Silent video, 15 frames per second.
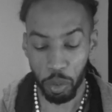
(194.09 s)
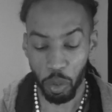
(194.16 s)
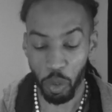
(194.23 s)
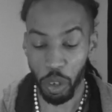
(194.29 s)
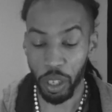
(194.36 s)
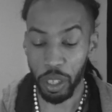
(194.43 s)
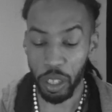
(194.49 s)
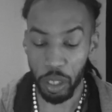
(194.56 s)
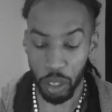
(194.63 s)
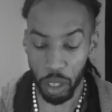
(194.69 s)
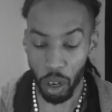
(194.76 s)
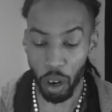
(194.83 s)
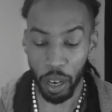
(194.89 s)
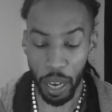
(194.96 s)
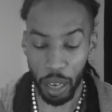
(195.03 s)
really
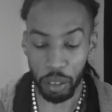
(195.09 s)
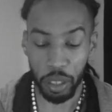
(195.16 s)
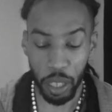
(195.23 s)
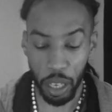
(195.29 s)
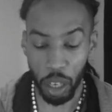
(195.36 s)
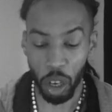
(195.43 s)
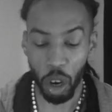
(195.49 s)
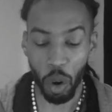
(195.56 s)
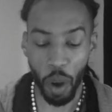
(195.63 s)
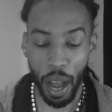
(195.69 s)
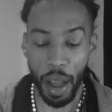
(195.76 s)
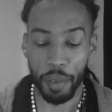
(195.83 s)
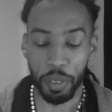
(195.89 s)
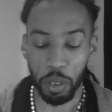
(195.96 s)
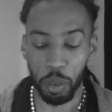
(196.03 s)
dart out there and go
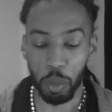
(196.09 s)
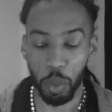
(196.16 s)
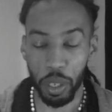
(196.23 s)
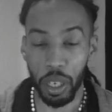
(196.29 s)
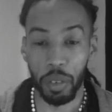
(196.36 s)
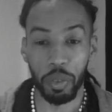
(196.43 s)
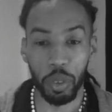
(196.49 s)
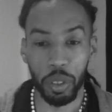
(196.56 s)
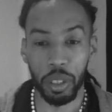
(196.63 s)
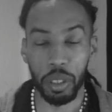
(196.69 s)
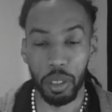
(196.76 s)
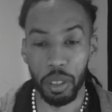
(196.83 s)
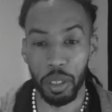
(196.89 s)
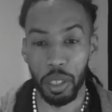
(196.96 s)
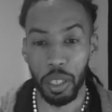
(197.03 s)
after whatever it,
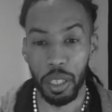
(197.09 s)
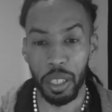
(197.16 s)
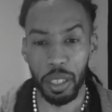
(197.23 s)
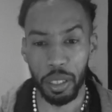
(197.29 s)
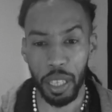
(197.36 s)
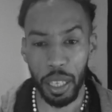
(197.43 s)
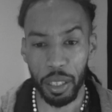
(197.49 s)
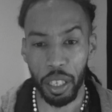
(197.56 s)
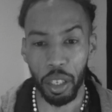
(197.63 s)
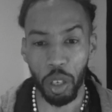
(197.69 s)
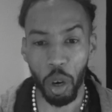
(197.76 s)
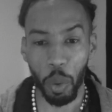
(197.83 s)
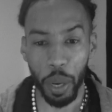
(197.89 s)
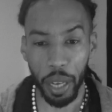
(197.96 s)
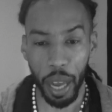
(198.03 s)
it is that they're
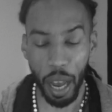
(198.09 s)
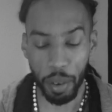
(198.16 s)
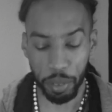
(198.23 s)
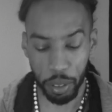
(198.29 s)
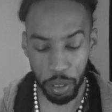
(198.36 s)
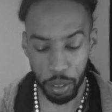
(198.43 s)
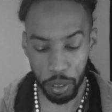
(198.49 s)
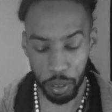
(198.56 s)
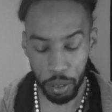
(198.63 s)
going after